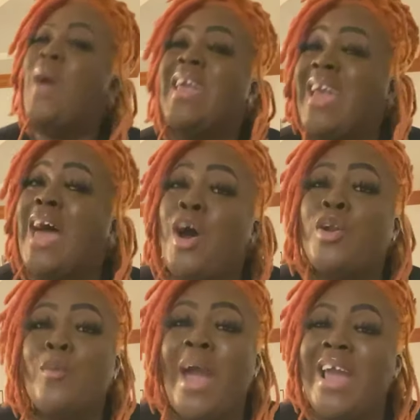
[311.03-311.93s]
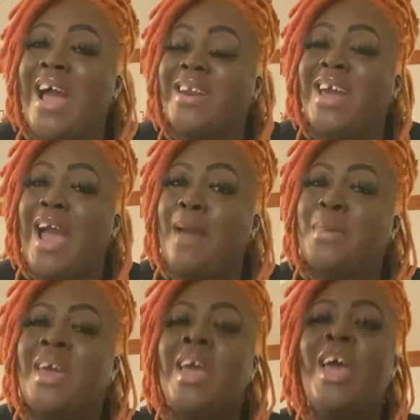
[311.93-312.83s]
ain't got on the right
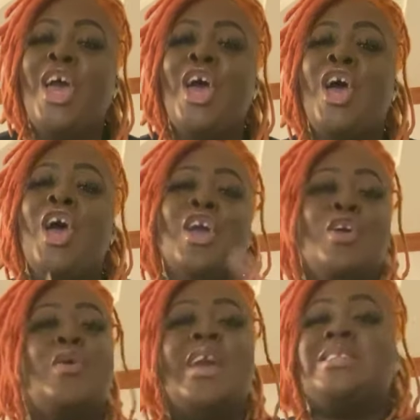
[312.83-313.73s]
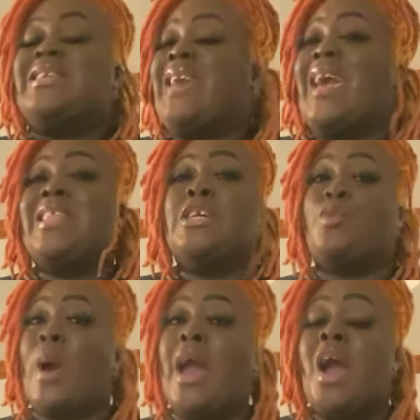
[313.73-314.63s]
undergarment, you need to take this
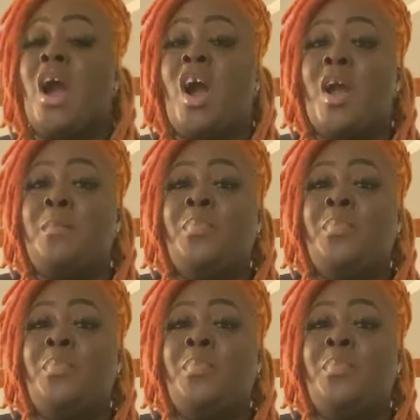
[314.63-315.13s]
right arm